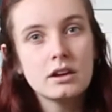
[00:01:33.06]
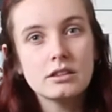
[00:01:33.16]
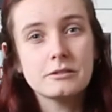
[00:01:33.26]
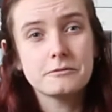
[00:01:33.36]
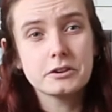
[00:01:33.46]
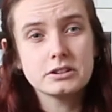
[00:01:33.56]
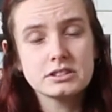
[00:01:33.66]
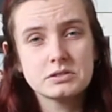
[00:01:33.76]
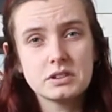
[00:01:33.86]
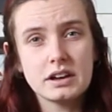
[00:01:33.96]
The
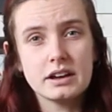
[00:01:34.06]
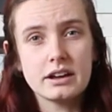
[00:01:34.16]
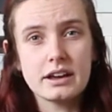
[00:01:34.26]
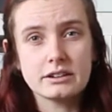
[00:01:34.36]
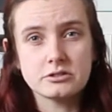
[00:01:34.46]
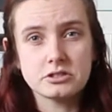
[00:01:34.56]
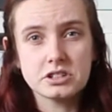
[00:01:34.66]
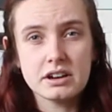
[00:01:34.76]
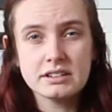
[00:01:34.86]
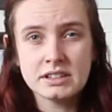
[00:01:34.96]
first
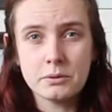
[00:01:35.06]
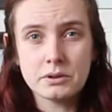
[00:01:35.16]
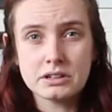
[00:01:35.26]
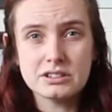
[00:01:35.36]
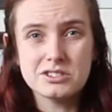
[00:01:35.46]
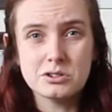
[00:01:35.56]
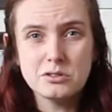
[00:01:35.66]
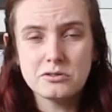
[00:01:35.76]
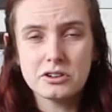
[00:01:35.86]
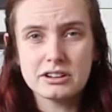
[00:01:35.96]
exercise that we're going to do
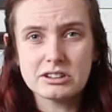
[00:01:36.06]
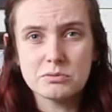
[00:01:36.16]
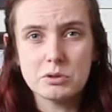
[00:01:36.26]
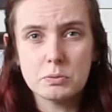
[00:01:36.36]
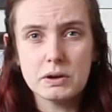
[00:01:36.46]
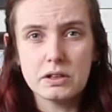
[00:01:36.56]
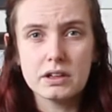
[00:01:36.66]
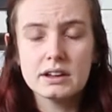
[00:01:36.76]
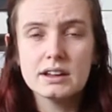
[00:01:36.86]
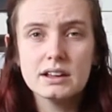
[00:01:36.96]
for ankle
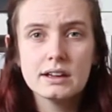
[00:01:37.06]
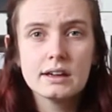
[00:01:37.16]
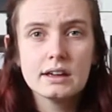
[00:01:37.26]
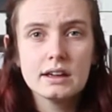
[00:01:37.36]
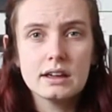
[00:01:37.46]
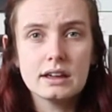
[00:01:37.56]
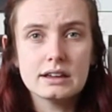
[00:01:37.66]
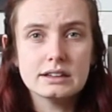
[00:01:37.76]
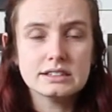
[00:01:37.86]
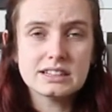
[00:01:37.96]
mobility
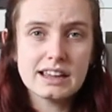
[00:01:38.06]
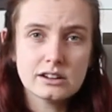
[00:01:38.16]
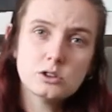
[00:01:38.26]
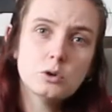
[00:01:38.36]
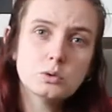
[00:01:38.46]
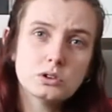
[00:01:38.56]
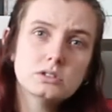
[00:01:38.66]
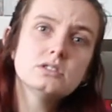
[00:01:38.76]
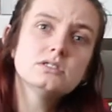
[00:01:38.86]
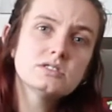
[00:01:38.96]
is ankle
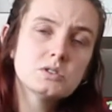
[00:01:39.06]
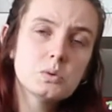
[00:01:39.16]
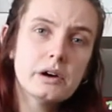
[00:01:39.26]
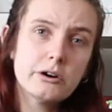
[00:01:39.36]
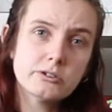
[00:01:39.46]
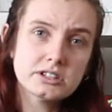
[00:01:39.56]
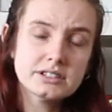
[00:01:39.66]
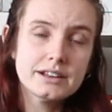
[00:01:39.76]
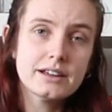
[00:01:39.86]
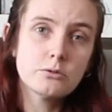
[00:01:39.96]
rolls while we're
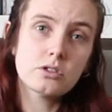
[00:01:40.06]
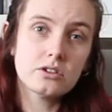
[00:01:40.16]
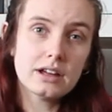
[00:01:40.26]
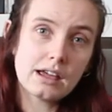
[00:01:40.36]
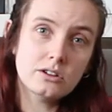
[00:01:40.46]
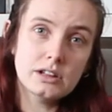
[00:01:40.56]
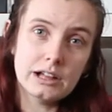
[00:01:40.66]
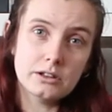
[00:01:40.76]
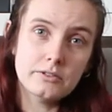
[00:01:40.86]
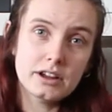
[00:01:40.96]
sitting with our ankle
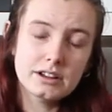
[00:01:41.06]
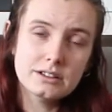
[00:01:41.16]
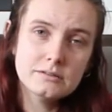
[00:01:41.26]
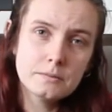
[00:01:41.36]
elevated.